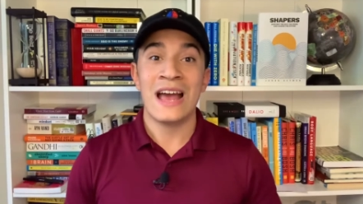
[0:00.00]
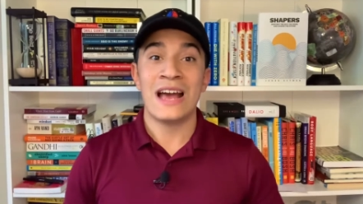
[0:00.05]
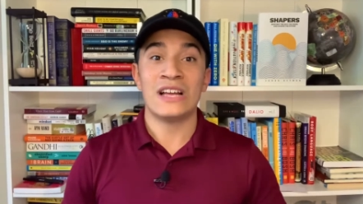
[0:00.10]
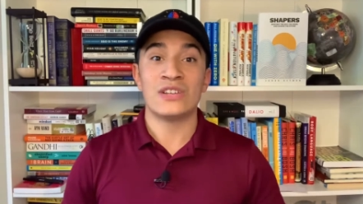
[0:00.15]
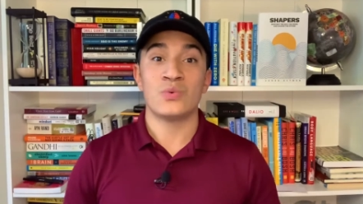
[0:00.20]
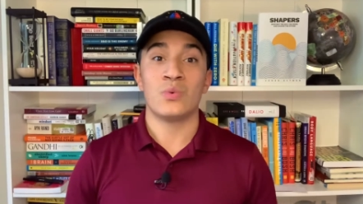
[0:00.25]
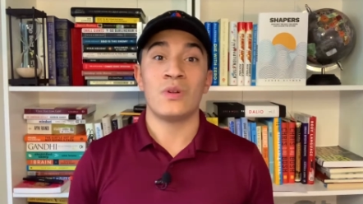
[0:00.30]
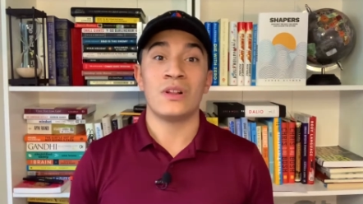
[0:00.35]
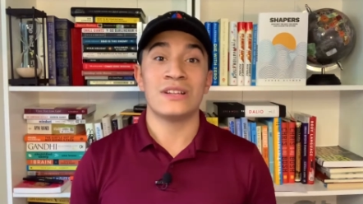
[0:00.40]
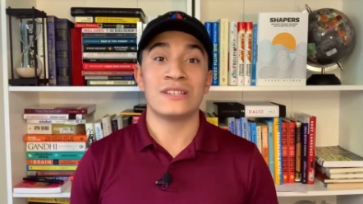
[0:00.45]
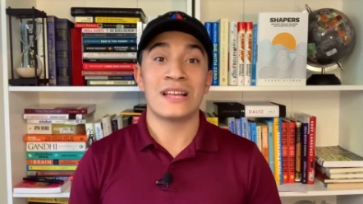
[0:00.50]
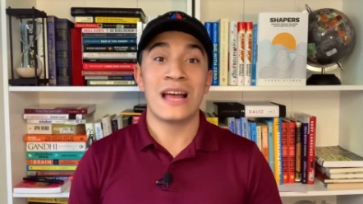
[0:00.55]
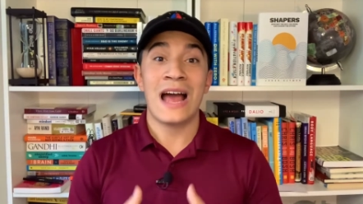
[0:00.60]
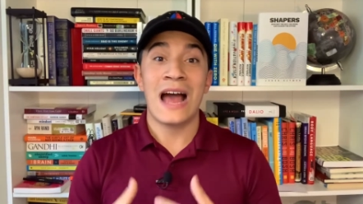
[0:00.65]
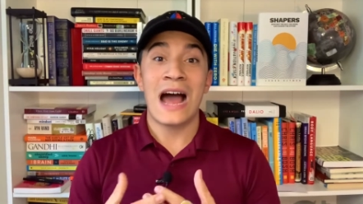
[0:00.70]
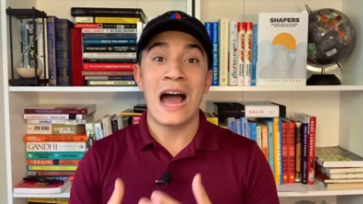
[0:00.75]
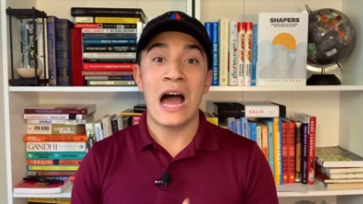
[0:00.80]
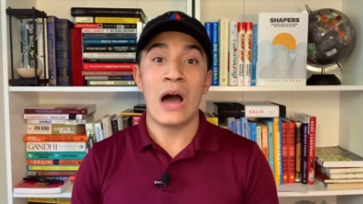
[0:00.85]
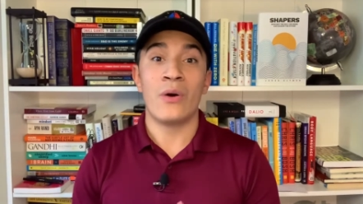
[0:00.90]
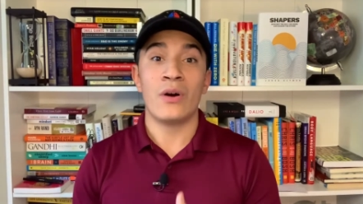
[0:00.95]
as well as
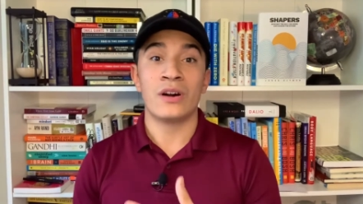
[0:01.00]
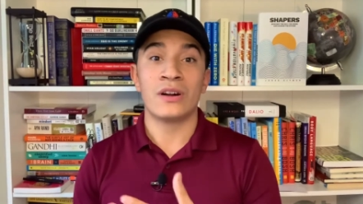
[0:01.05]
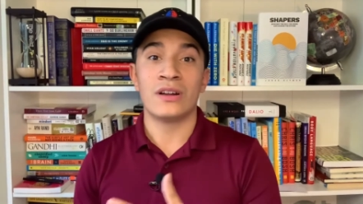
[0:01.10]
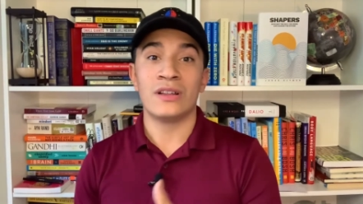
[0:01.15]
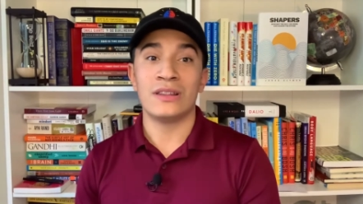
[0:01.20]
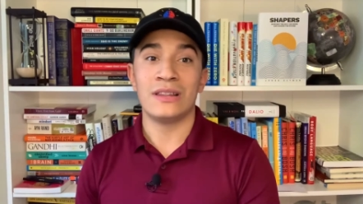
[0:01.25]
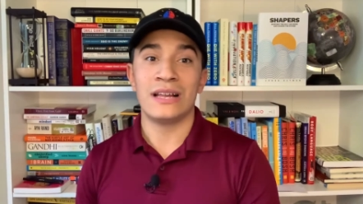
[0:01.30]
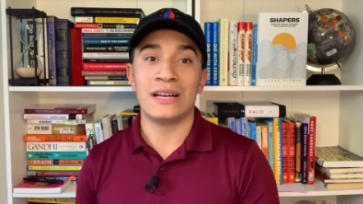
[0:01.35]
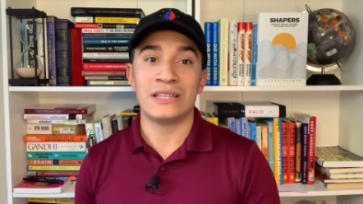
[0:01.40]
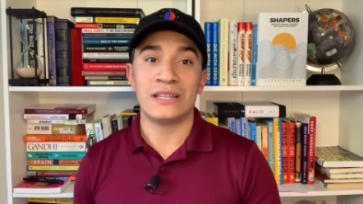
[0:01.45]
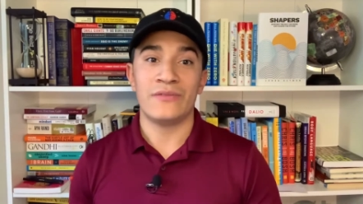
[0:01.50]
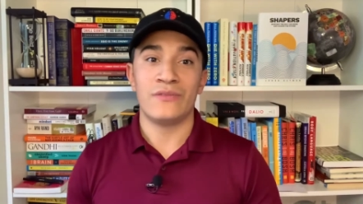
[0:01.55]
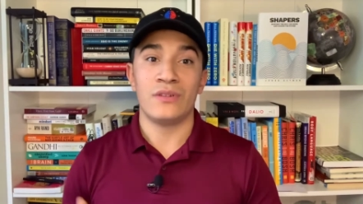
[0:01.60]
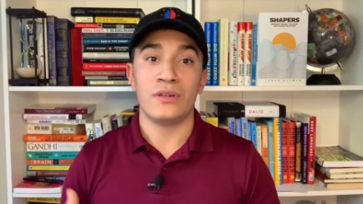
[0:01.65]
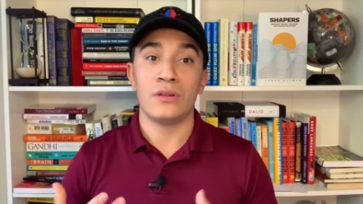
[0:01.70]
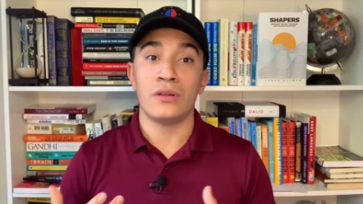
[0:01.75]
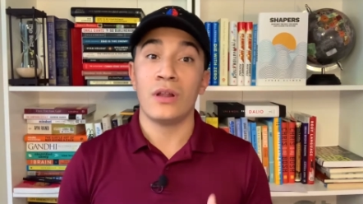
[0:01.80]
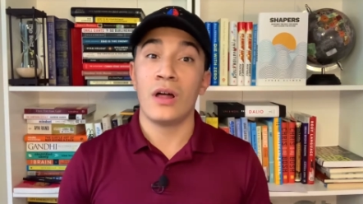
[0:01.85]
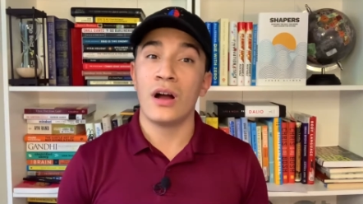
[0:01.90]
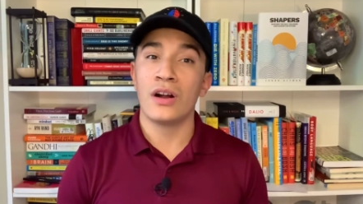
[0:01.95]
how our collective
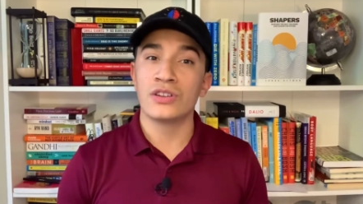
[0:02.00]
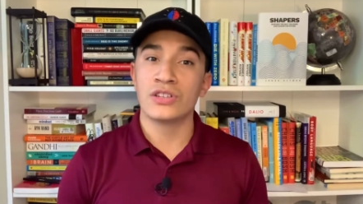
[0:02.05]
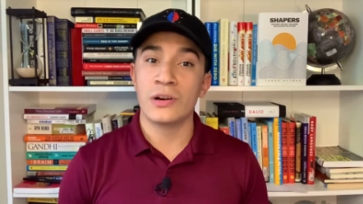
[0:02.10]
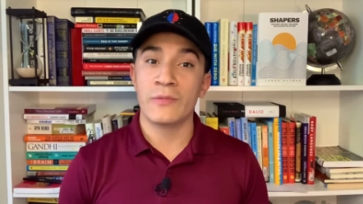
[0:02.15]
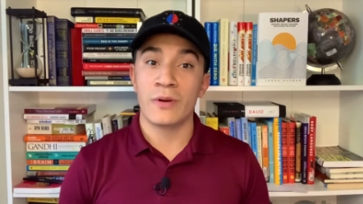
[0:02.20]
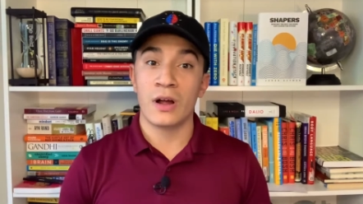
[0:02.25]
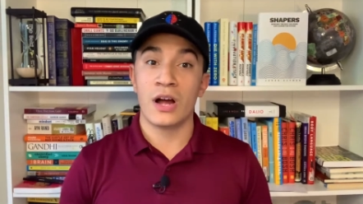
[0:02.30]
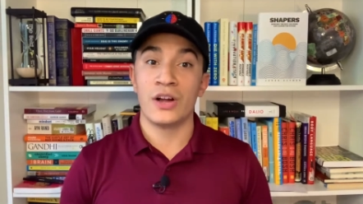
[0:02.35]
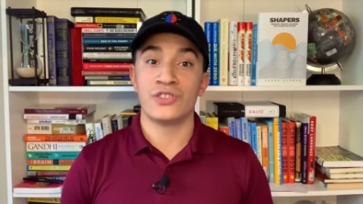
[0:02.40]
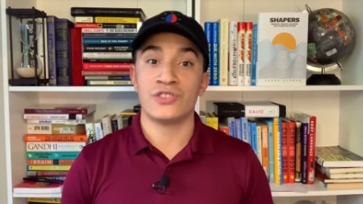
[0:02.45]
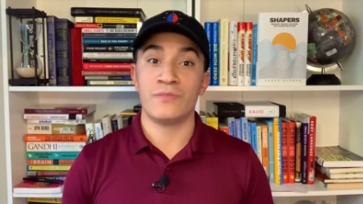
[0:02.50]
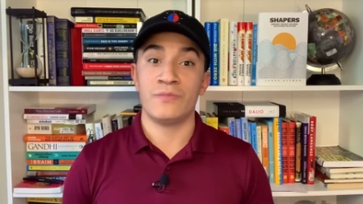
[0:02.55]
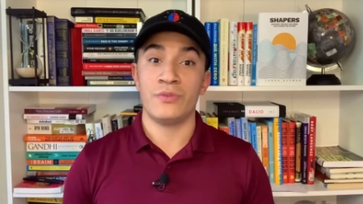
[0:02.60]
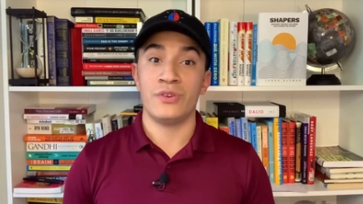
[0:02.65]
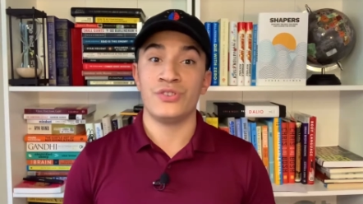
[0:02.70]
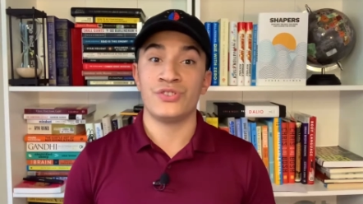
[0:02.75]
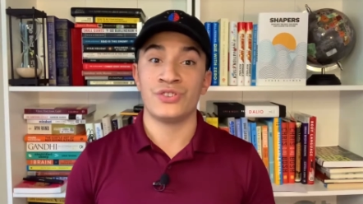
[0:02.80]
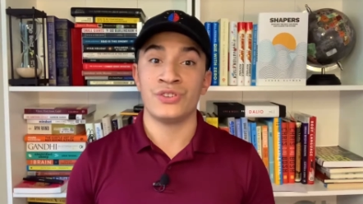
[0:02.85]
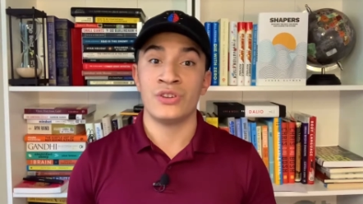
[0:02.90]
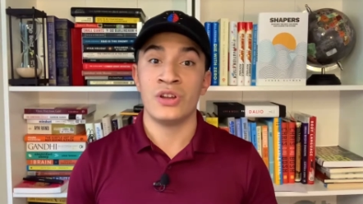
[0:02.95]
long-term
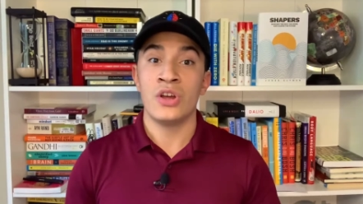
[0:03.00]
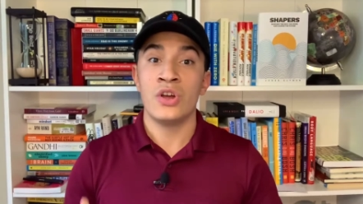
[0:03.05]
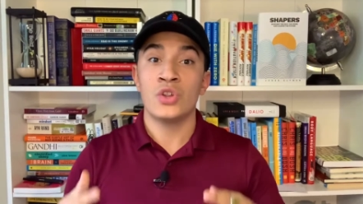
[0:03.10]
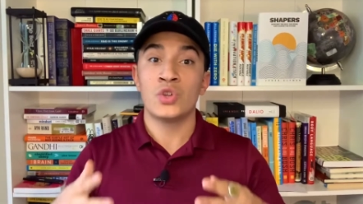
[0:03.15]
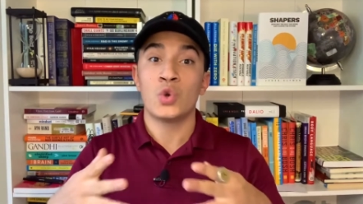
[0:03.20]
contribution